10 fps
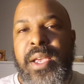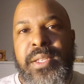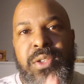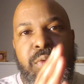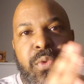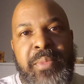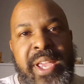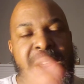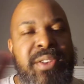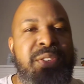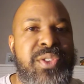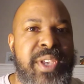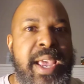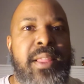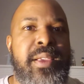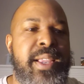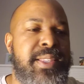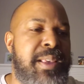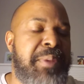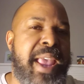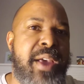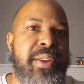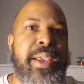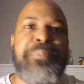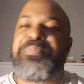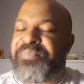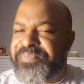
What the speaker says: So from there to Seattle, Kitsap County,